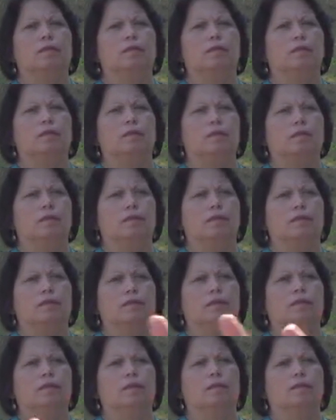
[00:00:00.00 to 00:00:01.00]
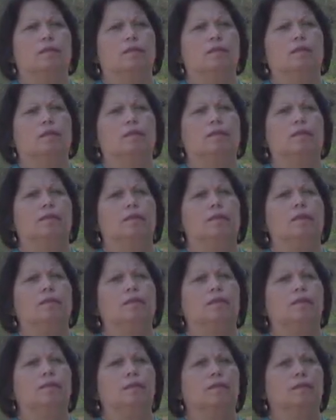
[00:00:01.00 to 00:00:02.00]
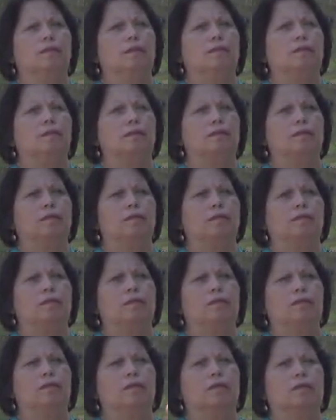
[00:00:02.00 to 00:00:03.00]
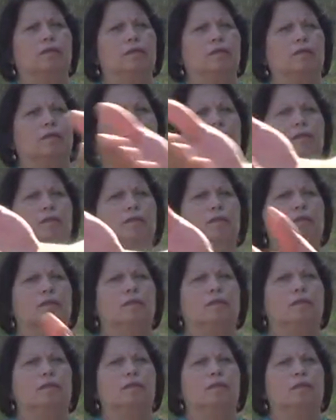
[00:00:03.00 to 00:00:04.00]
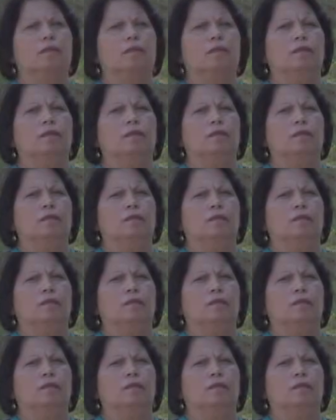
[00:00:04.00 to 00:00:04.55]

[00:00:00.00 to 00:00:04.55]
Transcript: (not speaking)